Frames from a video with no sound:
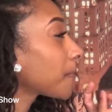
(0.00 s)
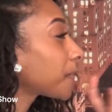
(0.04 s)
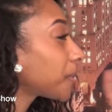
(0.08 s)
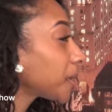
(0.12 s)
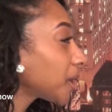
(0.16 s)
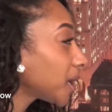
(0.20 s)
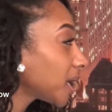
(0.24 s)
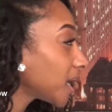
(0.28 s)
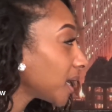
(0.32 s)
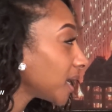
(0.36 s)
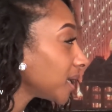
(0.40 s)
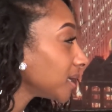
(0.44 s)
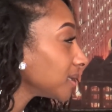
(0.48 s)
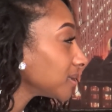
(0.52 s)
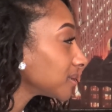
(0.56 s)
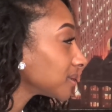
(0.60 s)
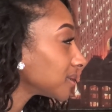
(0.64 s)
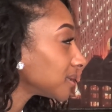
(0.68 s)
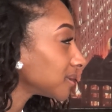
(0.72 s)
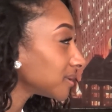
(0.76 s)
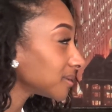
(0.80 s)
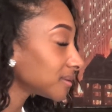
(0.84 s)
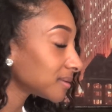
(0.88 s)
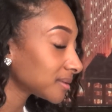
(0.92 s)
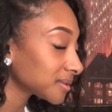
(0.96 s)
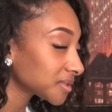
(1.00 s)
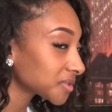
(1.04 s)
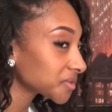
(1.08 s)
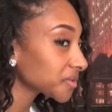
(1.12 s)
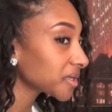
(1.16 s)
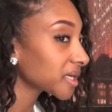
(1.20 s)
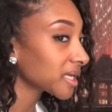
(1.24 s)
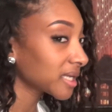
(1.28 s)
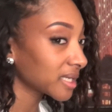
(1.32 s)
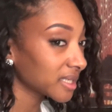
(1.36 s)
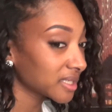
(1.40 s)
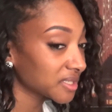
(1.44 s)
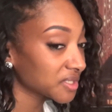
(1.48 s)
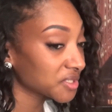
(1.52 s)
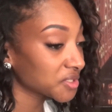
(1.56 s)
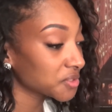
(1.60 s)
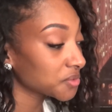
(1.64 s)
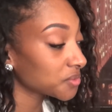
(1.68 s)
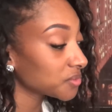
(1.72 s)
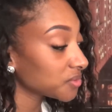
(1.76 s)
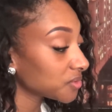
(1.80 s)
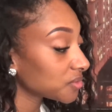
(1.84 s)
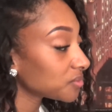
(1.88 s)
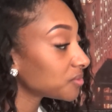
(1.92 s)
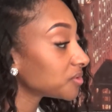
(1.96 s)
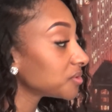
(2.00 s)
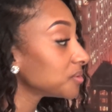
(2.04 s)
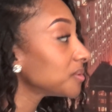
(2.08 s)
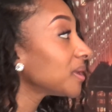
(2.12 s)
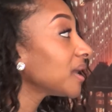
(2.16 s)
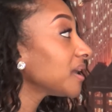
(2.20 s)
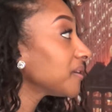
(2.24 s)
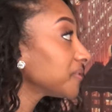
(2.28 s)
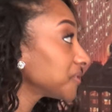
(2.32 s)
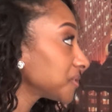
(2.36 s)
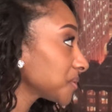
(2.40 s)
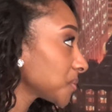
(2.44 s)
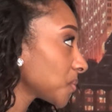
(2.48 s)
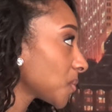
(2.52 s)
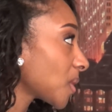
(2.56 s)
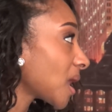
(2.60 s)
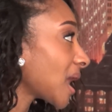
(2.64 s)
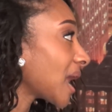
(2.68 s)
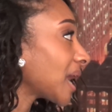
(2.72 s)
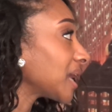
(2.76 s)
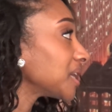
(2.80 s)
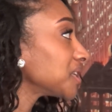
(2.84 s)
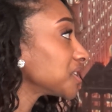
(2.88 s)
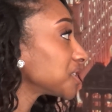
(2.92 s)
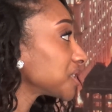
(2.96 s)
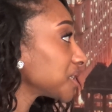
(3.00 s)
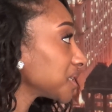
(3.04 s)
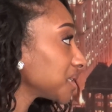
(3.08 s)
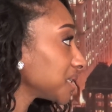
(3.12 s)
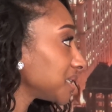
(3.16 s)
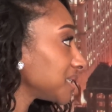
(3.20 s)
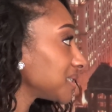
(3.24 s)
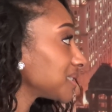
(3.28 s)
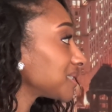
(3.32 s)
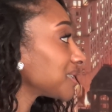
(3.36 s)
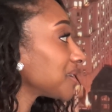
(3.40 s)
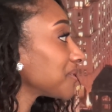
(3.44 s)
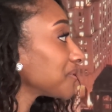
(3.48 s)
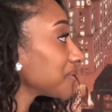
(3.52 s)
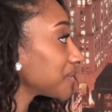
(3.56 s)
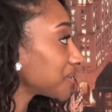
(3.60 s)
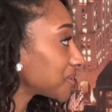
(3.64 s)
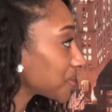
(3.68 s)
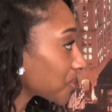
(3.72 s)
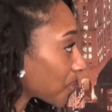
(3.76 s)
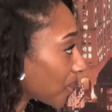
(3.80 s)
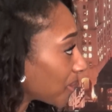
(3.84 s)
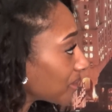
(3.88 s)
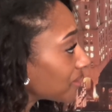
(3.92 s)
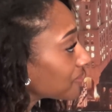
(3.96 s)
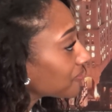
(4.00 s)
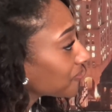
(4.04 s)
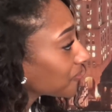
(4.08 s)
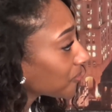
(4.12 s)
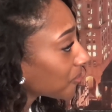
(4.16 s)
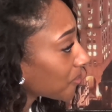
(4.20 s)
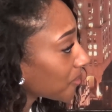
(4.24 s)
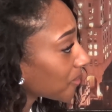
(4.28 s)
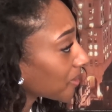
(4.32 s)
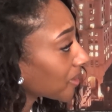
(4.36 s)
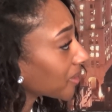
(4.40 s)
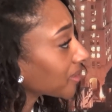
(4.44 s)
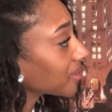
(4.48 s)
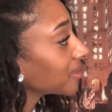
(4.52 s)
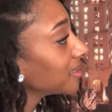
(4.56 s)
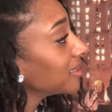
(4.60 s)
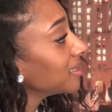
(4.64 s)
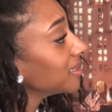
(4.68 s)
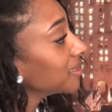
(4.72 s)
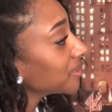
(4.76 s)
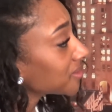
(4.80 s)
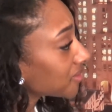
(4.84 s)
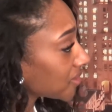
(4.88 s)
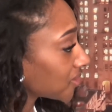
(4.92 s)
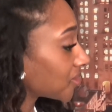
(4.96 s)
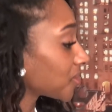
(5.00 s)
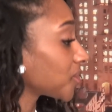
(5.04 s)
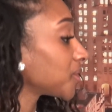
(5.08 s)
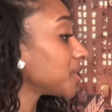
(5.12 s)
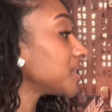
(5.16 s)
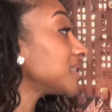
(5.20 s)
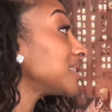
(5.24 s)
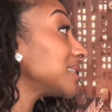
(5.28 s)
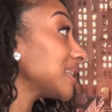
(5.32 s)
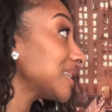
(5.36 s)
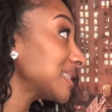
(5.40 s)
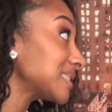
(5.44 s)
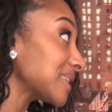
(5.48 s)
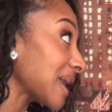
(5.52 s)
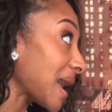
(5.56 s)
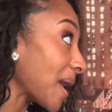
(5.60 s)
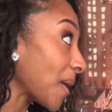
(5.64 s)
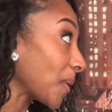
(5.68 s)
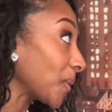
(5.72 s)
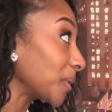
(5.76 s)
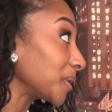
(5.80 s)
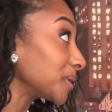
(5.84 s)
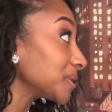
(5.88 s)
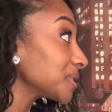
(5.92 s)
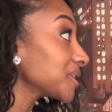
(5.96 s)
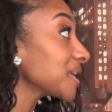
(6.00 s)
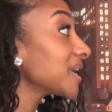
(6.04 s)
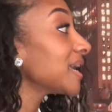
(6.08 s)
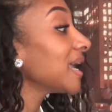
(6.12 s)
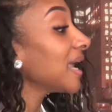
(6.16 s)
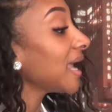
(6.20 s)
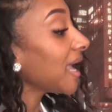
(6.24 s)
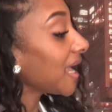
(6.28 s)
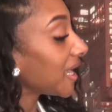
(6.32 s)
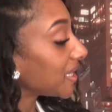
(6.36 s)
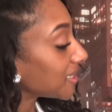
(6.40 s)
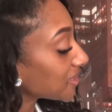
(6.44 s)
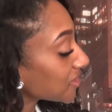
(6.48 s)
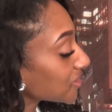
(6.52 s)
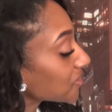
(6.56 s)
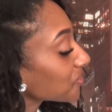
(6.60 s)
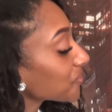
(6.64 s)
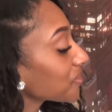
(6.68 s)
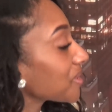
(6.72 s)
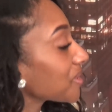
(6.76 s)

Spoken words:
But the trick is you do have to wash at least every 24 to 36 hours and just